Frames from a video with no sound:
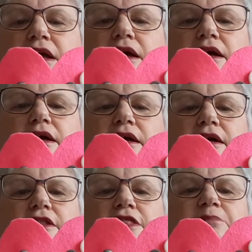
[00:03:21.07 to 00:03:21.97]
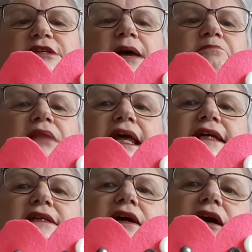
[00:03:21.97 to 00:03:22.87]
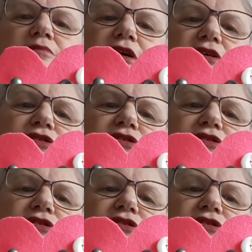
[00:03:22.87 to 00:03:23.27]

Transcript: The template, I'm going